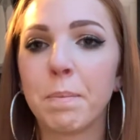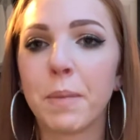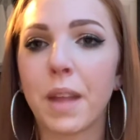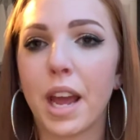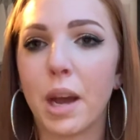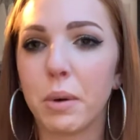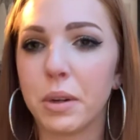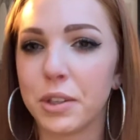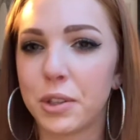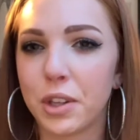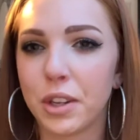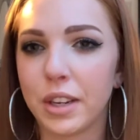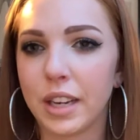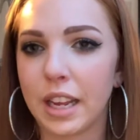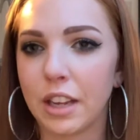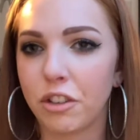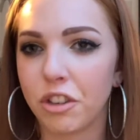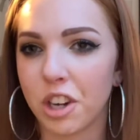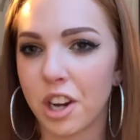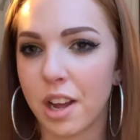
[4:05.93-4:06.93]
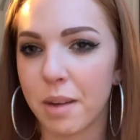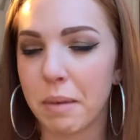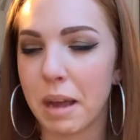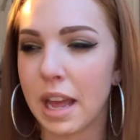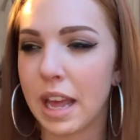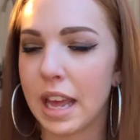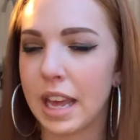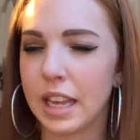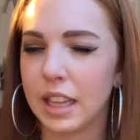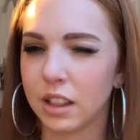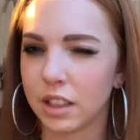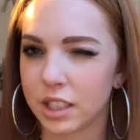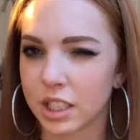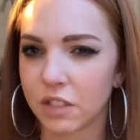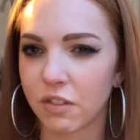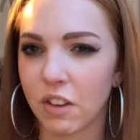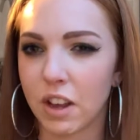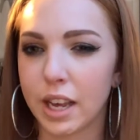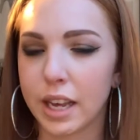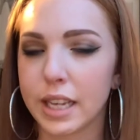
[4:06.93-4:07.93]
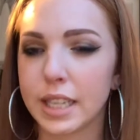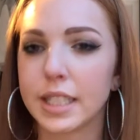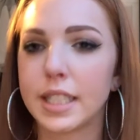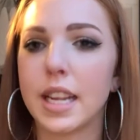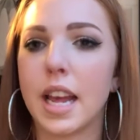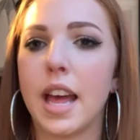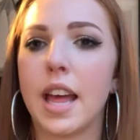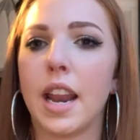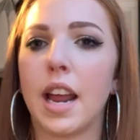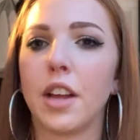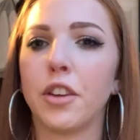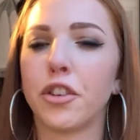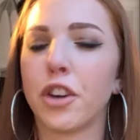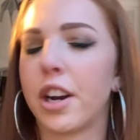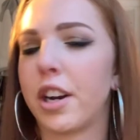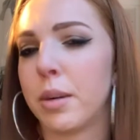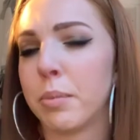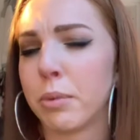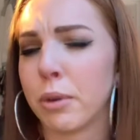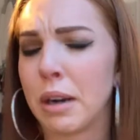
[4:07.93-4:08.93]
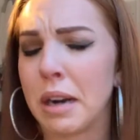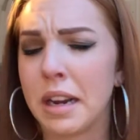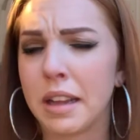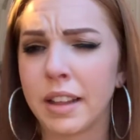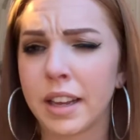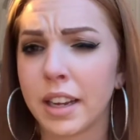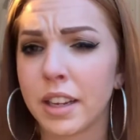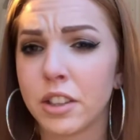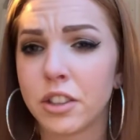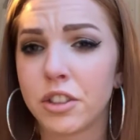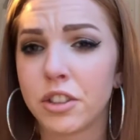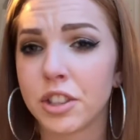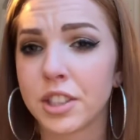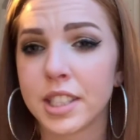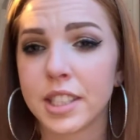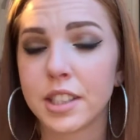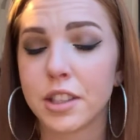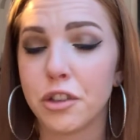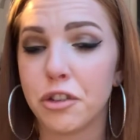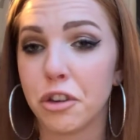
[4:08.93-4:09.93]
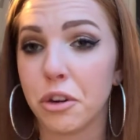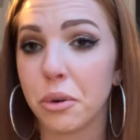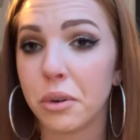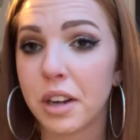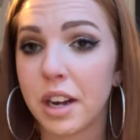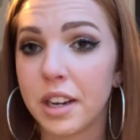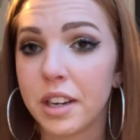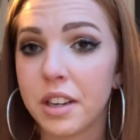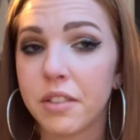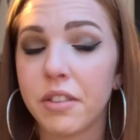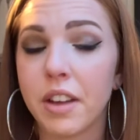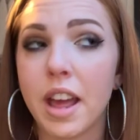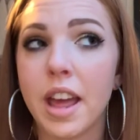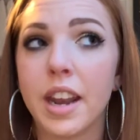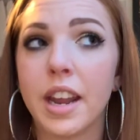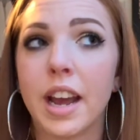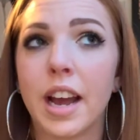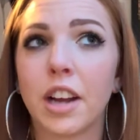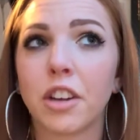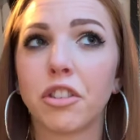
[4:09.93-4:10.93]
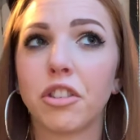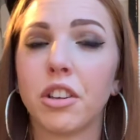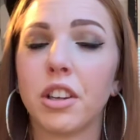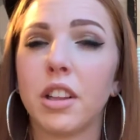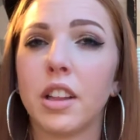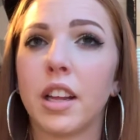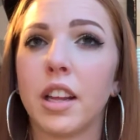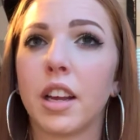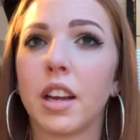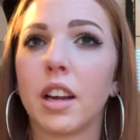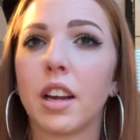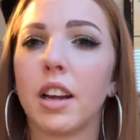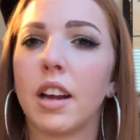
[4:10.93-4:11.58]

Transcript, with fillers: I went to an H&M in Las Vegas, and I tried on a beret, like, just as a joke, kind of, and it actually, like,